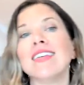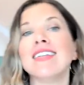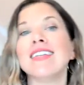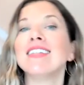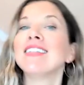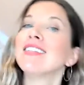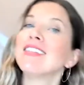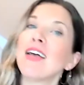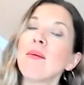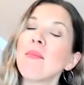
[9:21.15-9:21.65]

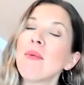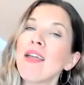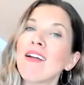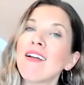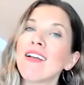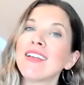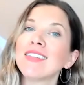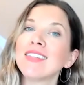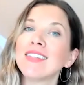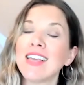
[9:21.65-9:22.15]
In some
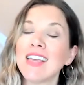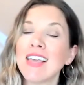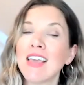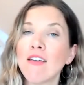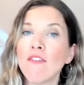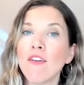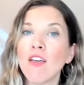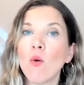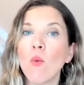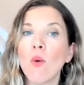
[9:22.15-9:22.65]
areas,
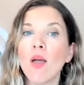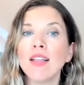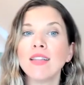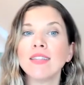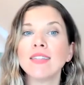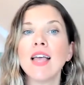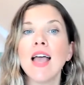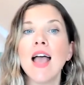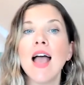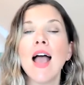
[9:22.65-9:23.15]
Thinkific wins.